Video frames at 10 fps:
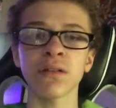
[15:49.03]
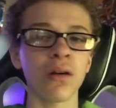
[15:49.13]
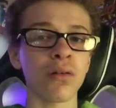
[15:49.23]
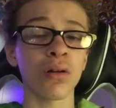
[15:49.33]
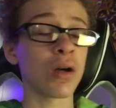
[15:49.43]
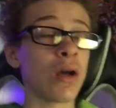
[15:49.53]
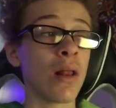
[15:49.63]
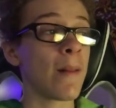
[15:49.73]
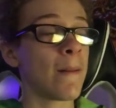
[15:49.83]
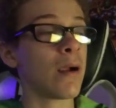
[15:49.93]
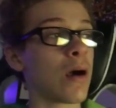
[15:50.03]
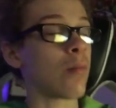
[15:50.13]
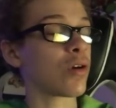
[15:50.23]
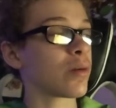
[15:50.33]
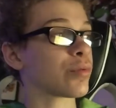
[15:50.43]
I don't know.
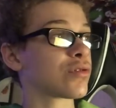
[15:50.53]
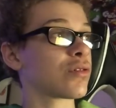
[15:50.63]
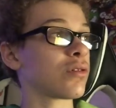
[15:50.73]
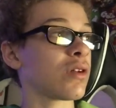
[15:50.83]
I'm on episode